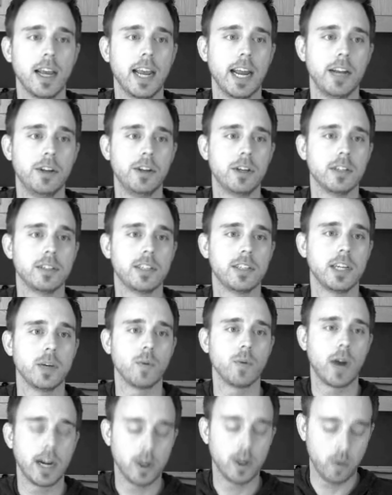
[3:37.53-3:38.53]
and you can
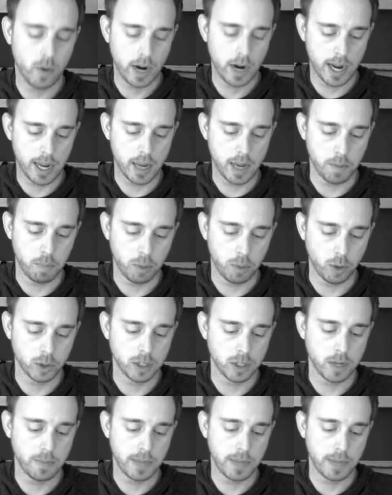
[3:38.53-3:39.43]
see right away it pulls